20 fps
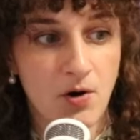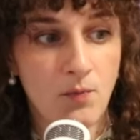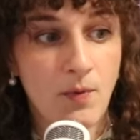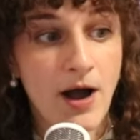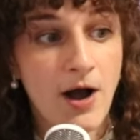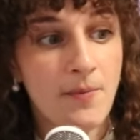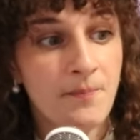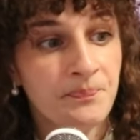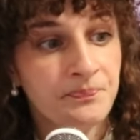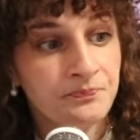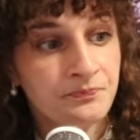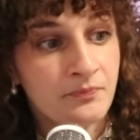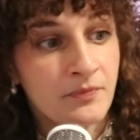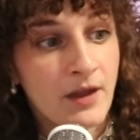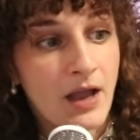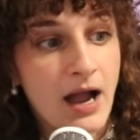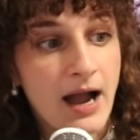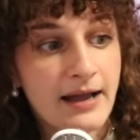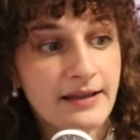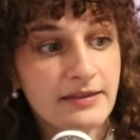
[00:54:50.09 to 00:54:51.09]
Well,
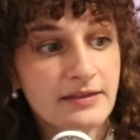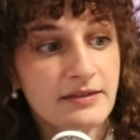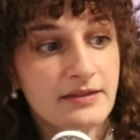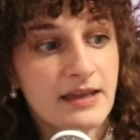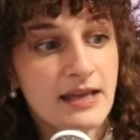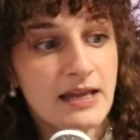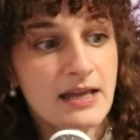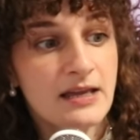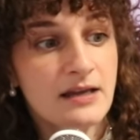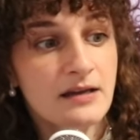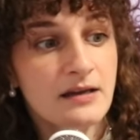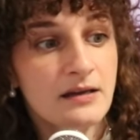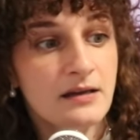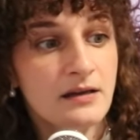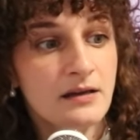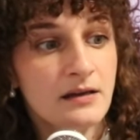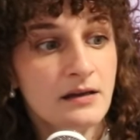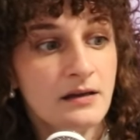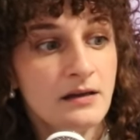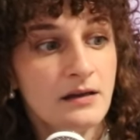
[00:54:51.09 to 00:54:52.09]
I
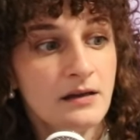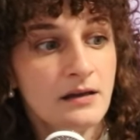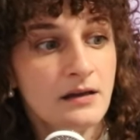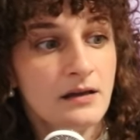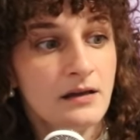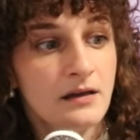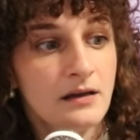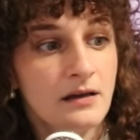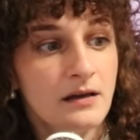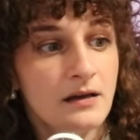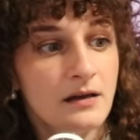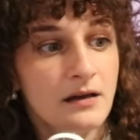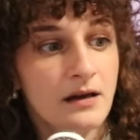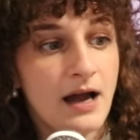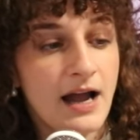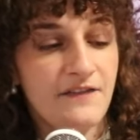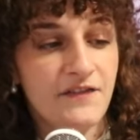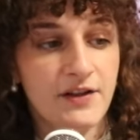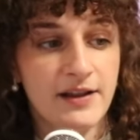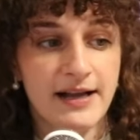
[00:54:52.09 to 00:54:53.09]
think
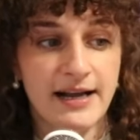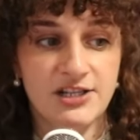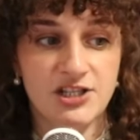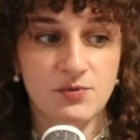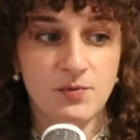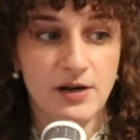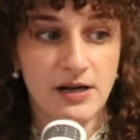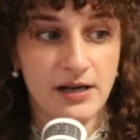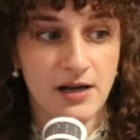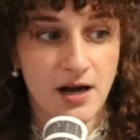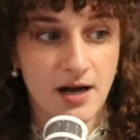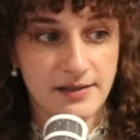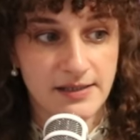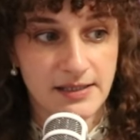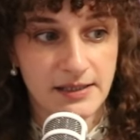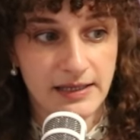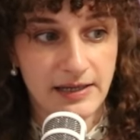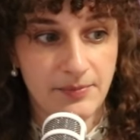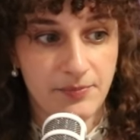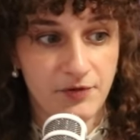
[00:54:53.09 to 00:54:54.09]
I feel like I just want to
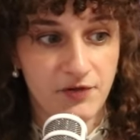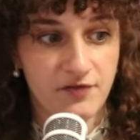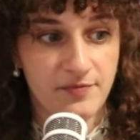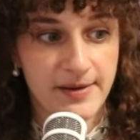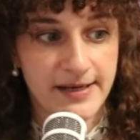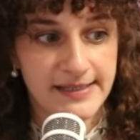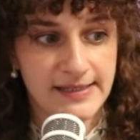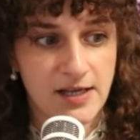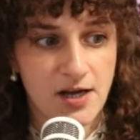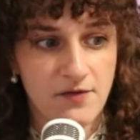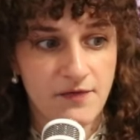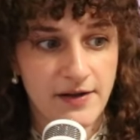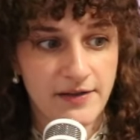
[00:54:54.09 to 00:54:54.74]
constantly improve myself.